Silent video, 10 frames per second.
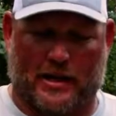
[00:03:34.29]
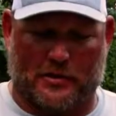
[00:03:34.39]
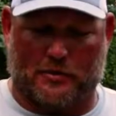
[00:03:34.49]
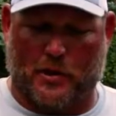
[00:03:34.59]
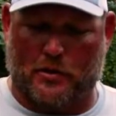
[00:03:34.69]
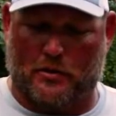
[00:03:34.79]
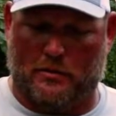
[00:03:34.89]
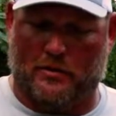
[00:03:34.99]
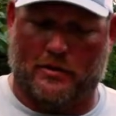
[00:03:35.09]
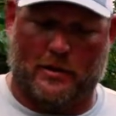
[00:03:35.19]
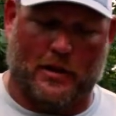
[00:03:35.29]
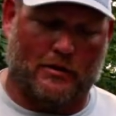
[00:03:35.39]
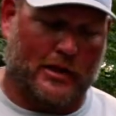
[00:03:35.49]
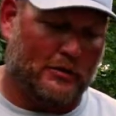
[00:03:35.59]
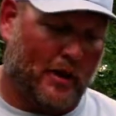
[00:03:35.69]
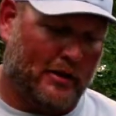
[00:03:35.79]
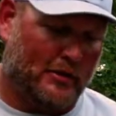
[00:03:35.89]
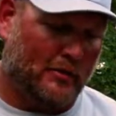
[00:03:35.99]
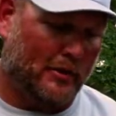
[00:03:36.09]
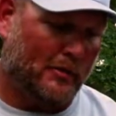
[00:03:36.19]
It's smooth, and that's why you
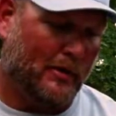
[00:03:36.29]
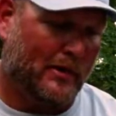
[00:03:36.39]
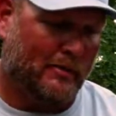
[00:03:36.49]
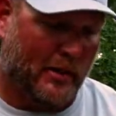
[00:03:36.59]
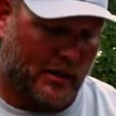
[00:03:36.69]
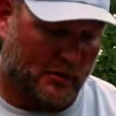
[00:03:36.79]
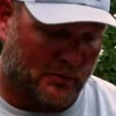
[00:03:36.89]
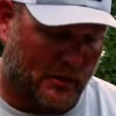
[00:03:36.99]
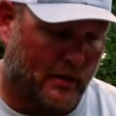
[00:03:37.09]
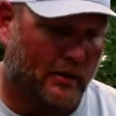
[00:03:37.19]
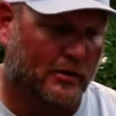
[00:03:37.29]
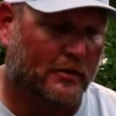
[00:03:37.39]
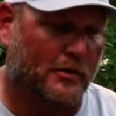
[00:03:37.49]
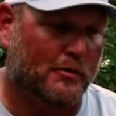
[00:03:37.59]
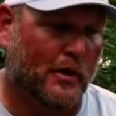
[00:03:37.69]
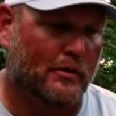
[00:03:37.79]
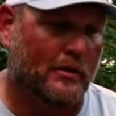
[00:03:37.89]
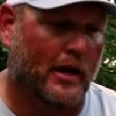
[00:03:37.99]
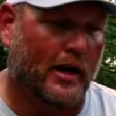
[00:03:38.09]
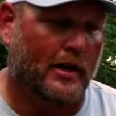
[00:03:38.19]
spend big money on spinning reels, for smooth
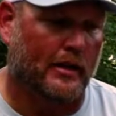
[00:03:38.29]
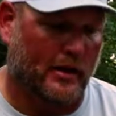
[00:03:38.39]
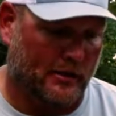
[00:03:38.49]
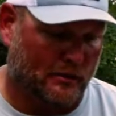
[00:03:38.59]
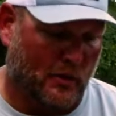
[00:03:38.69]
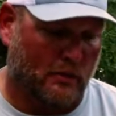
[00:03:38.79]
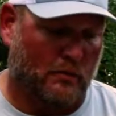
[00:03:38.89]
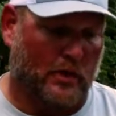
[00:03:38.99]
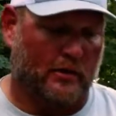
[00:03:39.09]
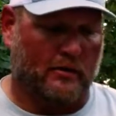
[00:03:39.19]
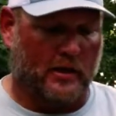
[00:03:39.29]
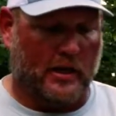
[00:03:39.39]
drag and smooth reel.